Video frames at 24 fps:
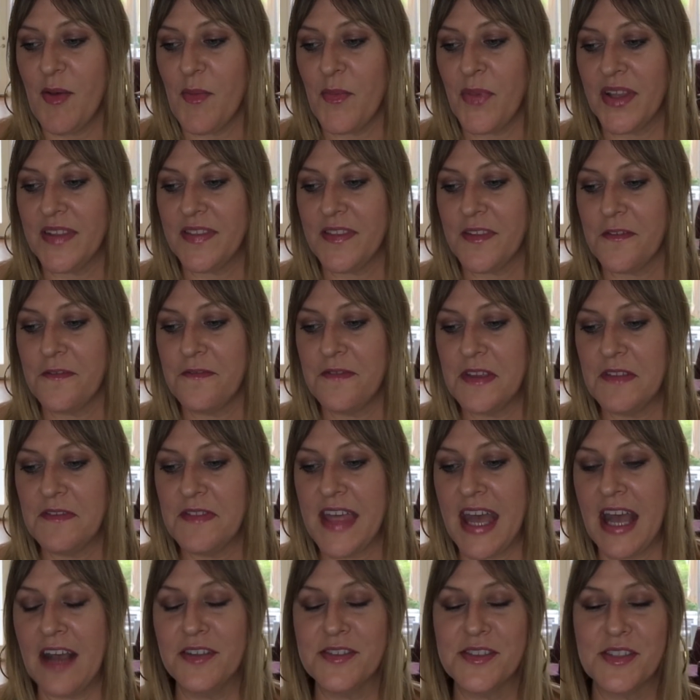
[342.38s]
But the 5th
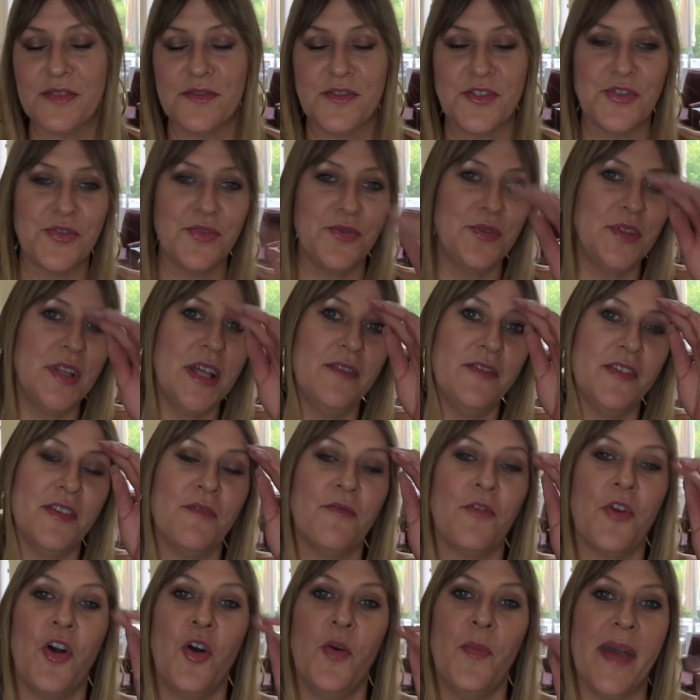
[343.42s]
house of true love
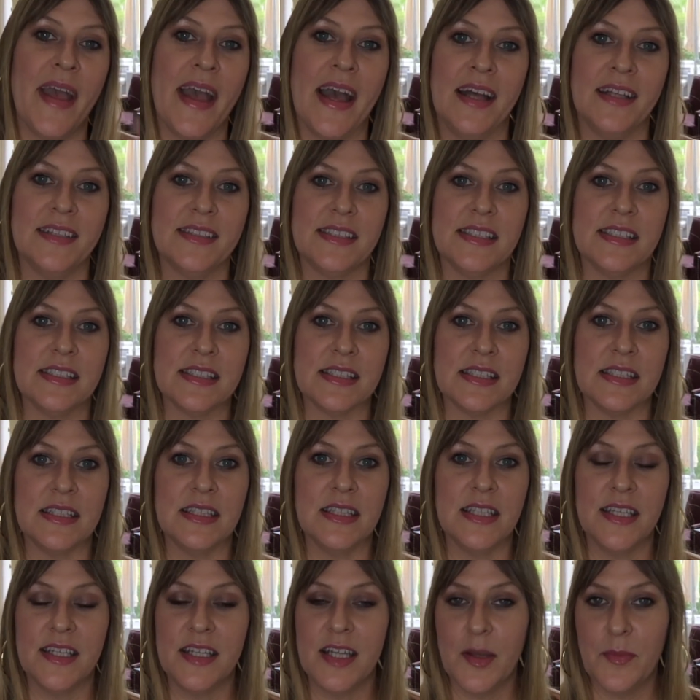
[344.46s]
and romance is
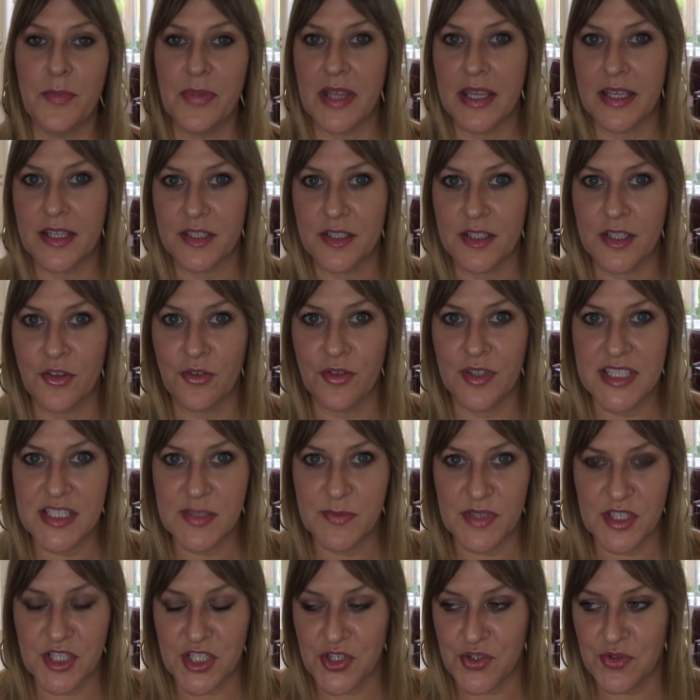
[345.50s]
lit up like a
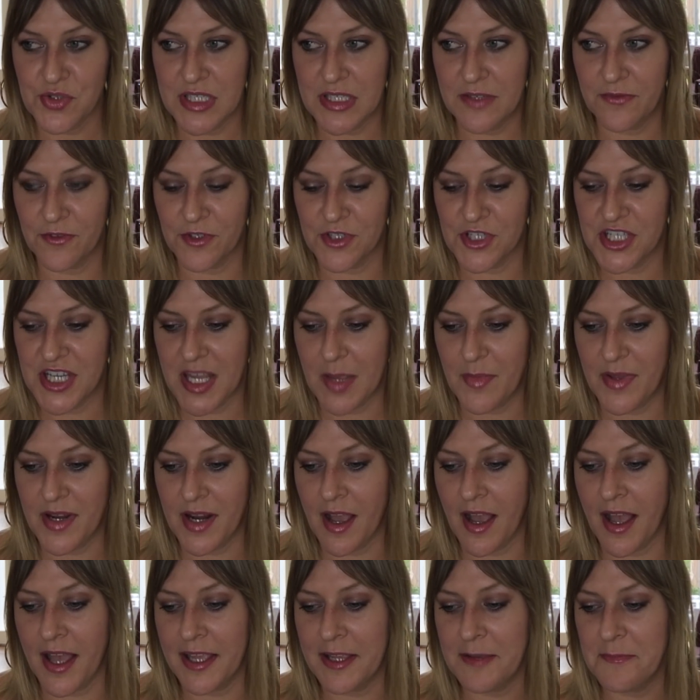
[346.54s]
Christmas tree for
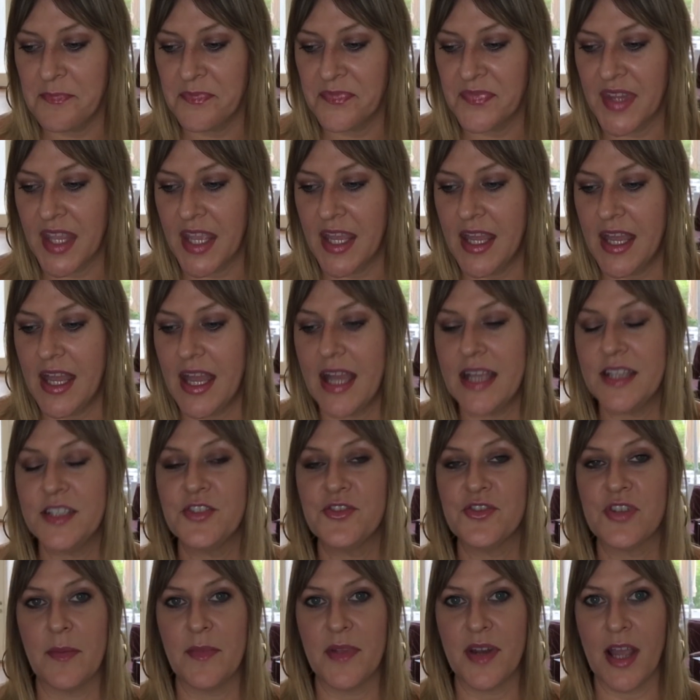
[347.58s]
Gemini and
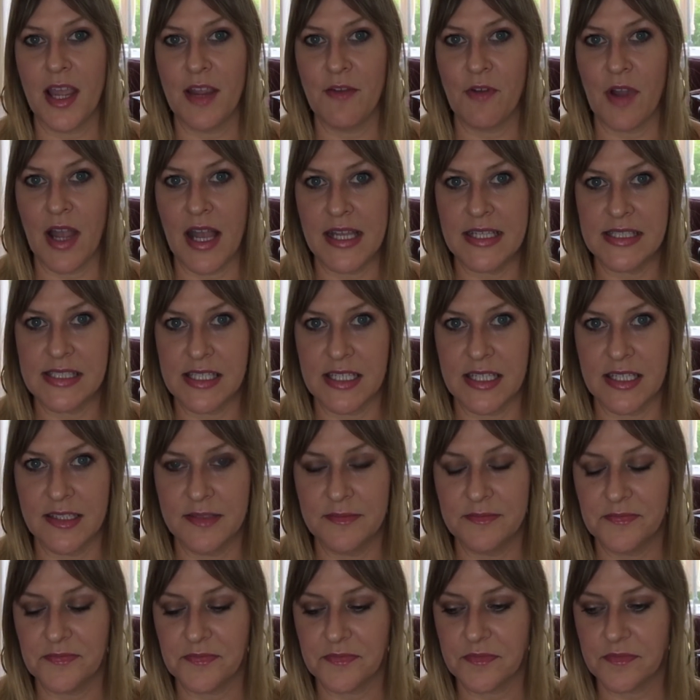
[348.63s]
Gemini
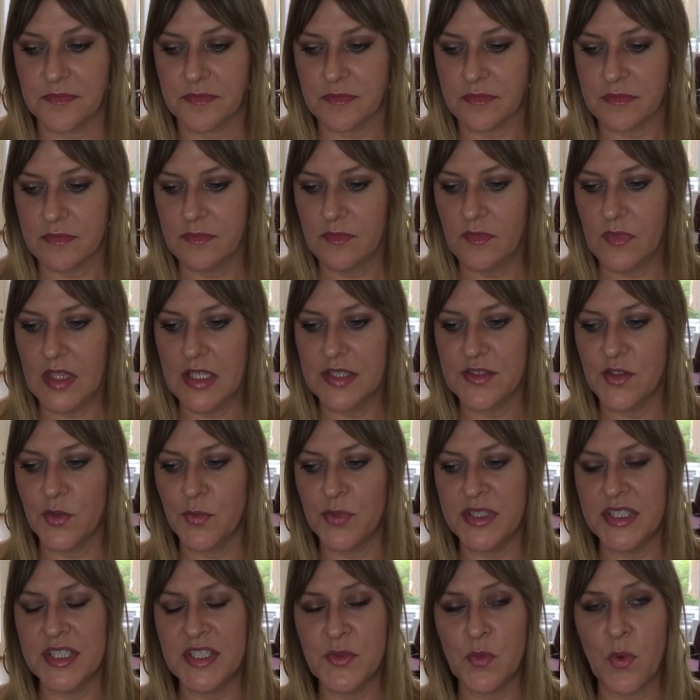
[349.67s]
rising. So
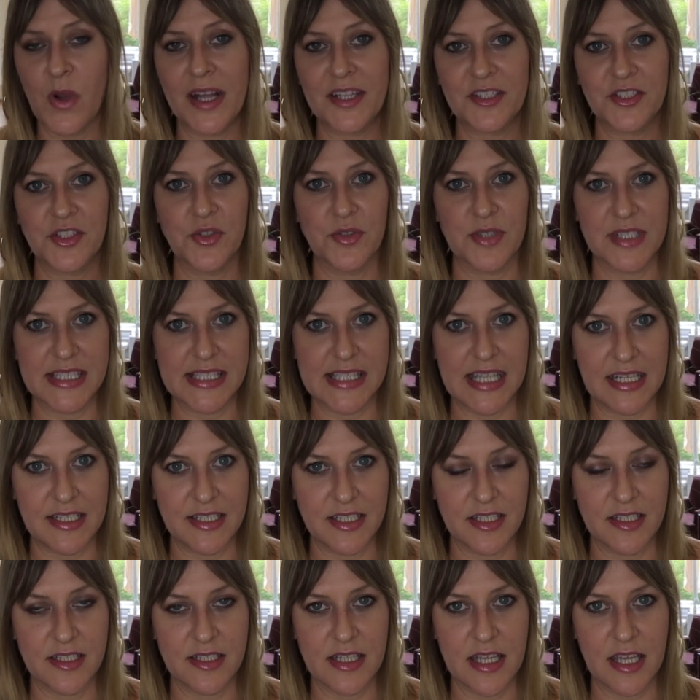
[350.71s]
please watch your
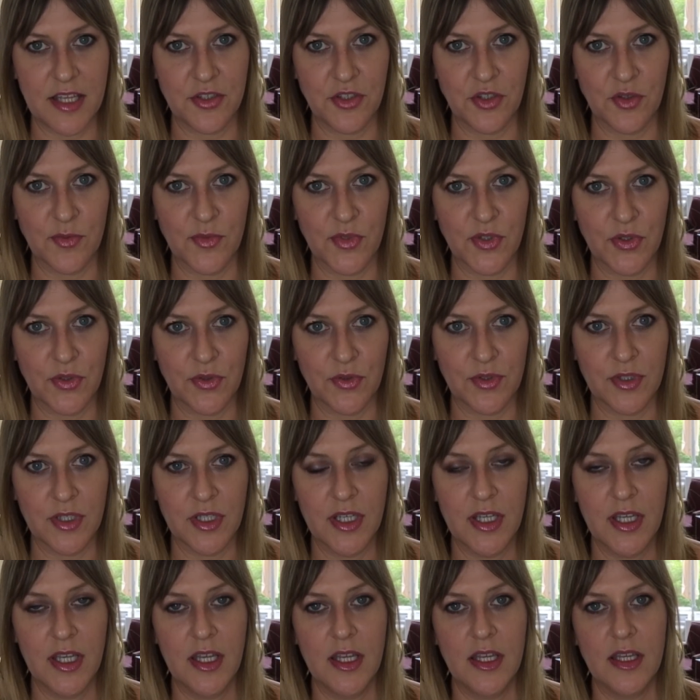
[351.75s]
ascendant and your moon
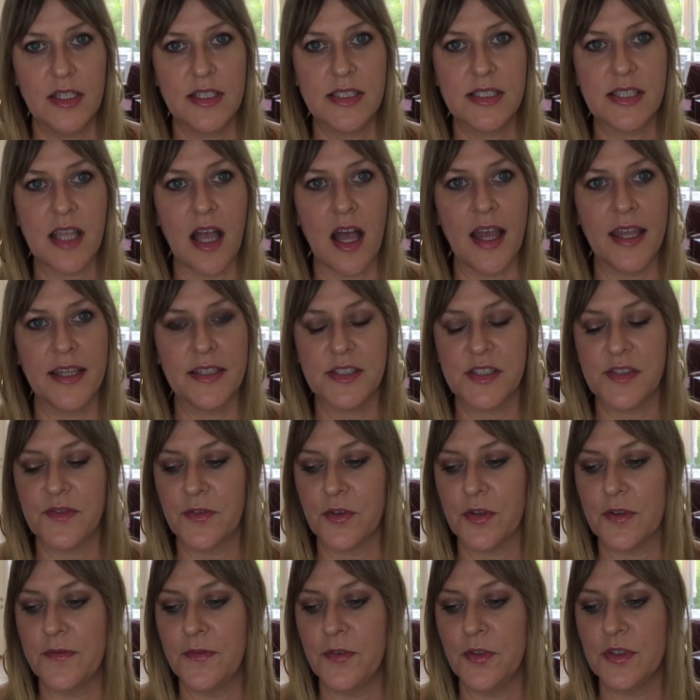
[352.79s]
signs
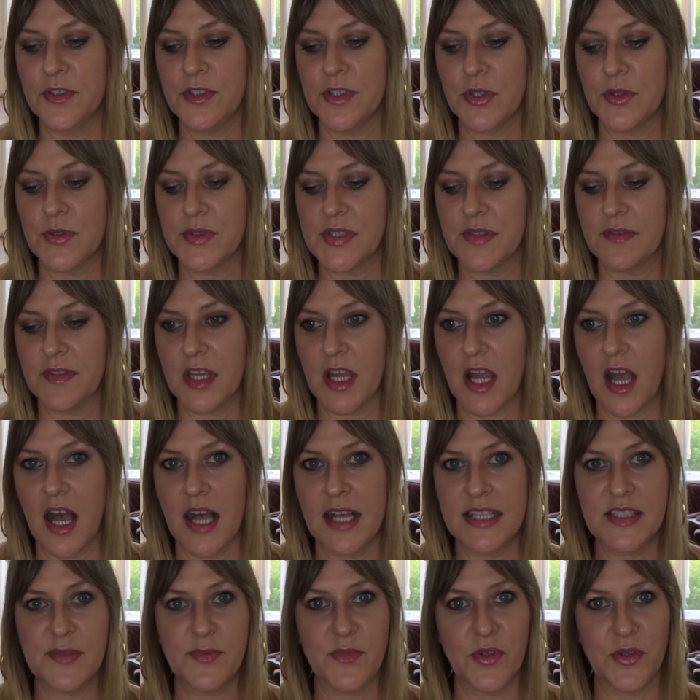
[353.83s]
for a full dose of the
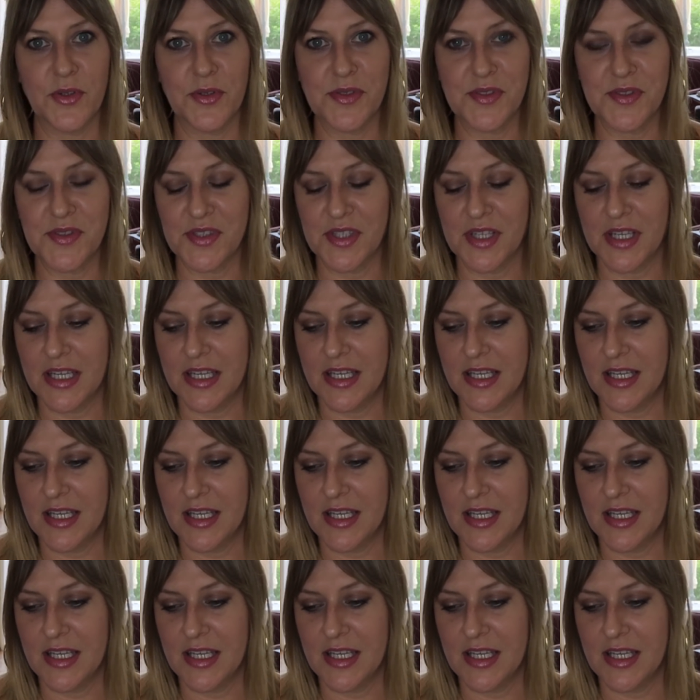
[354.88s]
cosmos.